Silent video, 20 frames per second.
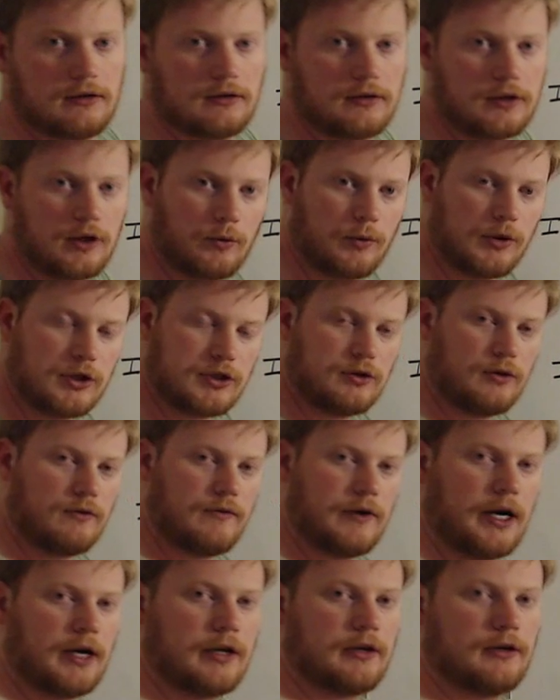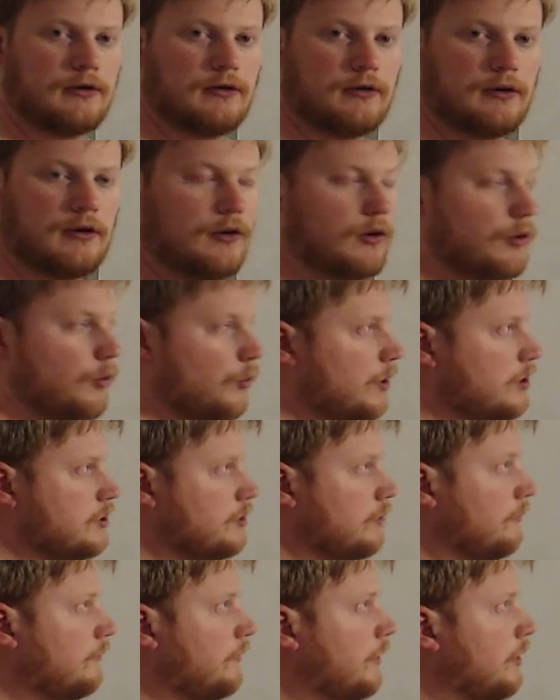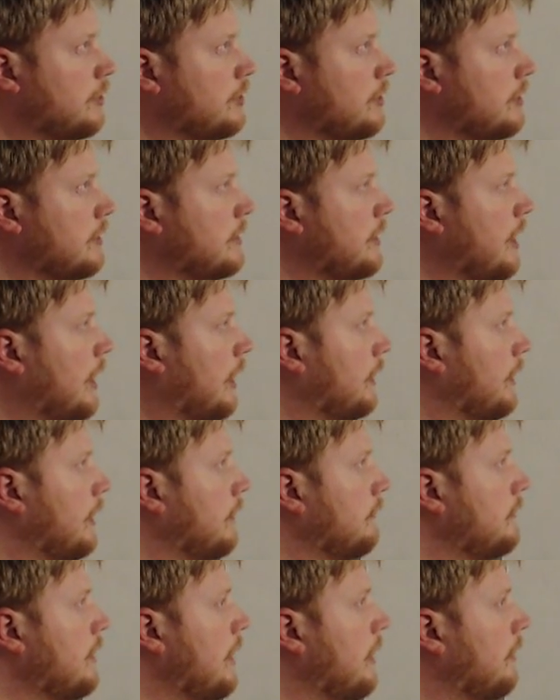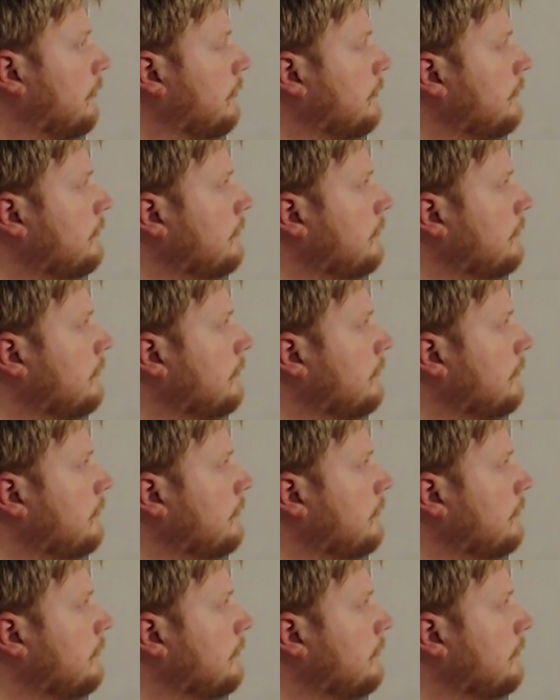the original value or the original function is concave down.